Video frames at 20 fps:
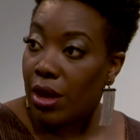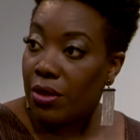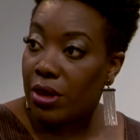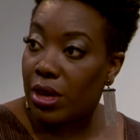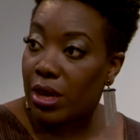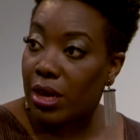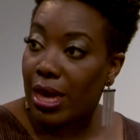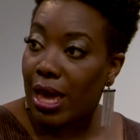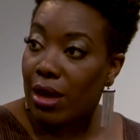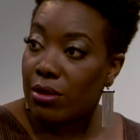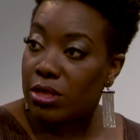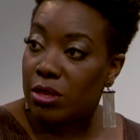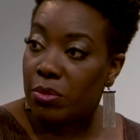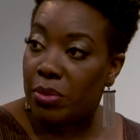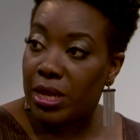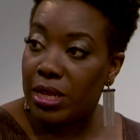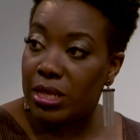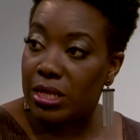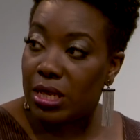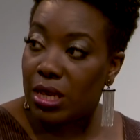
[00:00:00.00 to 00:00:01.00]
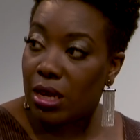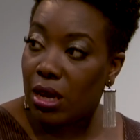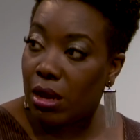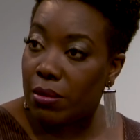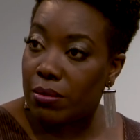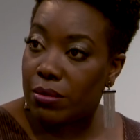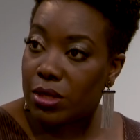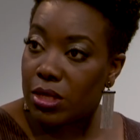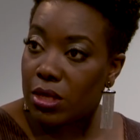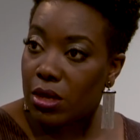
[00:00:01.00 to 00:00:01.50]
I think accountability
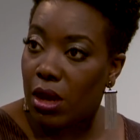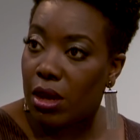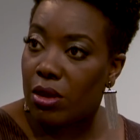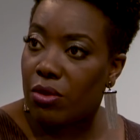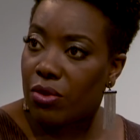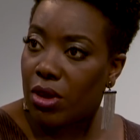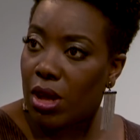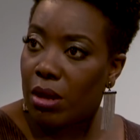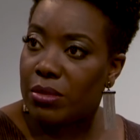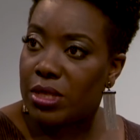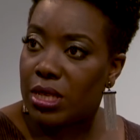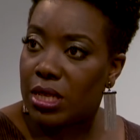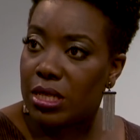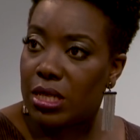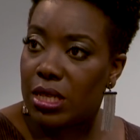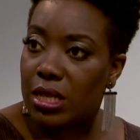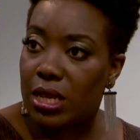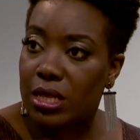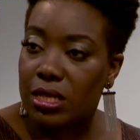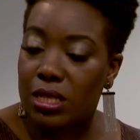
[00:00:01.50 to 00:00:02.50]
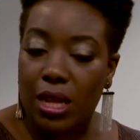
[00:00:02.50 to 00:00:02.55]
comes into this.